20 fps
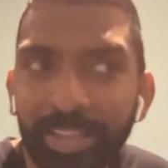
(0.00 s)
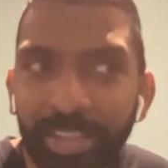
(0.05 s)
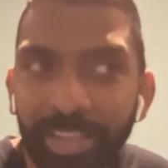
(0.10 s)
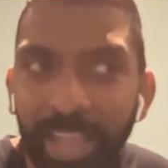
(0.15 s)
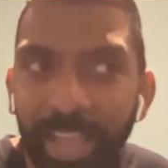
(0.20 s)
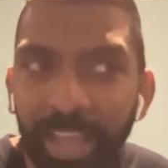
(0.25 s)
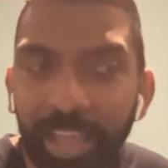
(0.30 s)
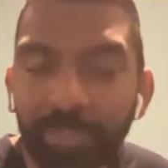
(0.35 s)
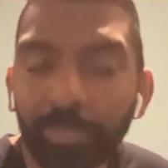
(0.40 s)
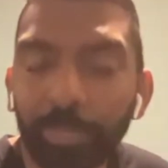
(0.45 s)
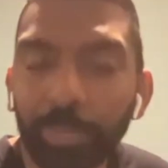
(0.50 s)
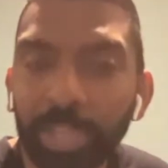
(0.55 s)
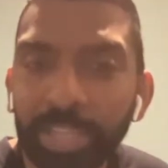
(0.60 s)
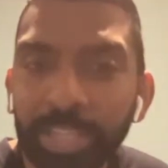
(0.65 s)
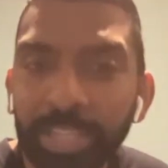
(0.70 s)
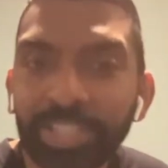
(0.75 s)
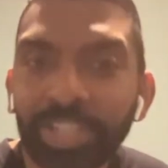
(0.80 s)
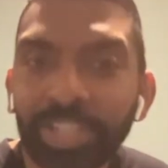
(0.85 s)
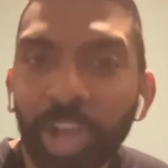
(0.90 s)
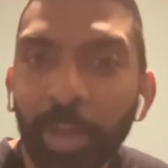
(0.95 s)
Yeah, we
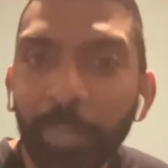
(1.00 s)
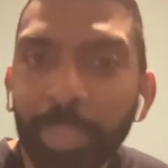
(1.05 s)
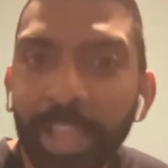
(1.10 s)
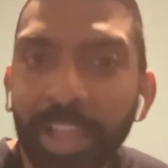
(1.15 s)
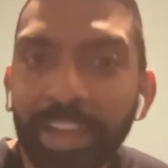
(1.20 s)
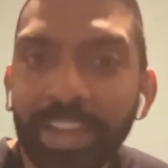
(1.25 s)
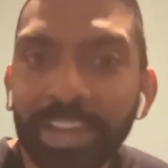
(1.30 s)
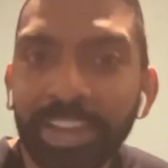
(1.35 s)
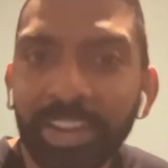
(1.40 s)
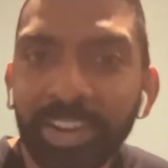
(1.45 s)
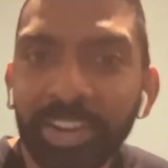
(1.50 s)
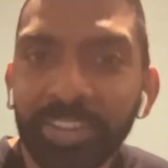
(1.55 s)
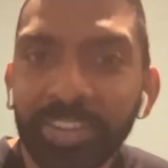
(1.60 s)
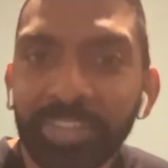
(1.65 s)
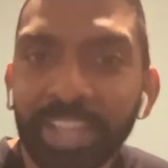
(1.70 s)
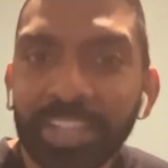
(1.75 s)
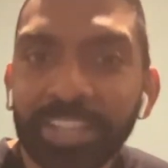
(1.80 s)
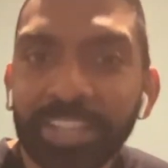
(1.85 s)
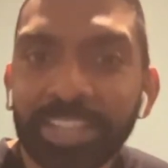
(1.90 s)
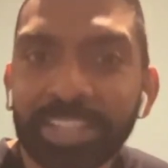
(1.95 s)
can stop that
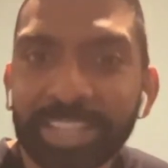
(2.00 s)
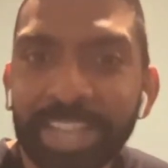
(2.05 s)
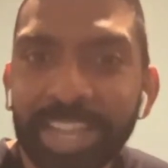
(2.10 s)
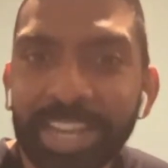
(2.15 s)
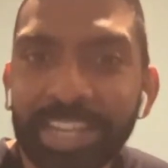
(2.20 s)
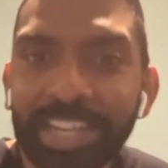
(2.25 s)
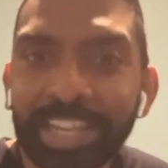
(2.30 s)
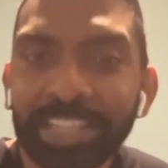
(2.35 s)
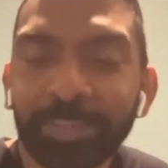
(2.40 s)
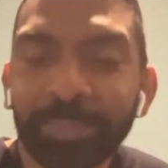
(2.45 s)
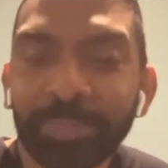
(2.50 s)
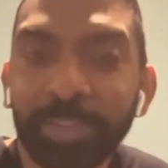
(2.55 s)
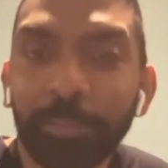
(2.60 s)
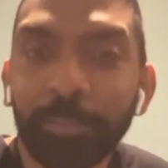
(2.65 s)
narrative that society has